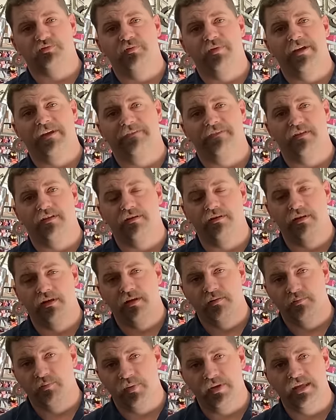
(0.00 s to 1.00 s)
method,
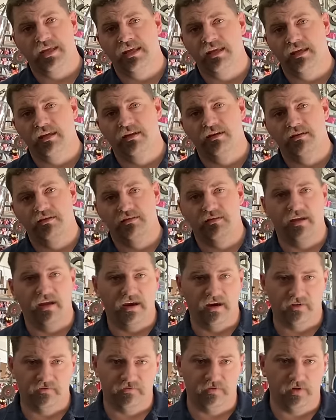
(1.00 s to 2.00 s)
be
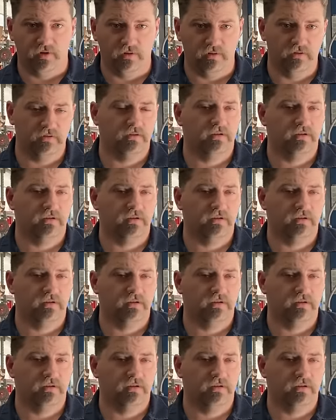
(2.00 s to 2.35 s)
careful.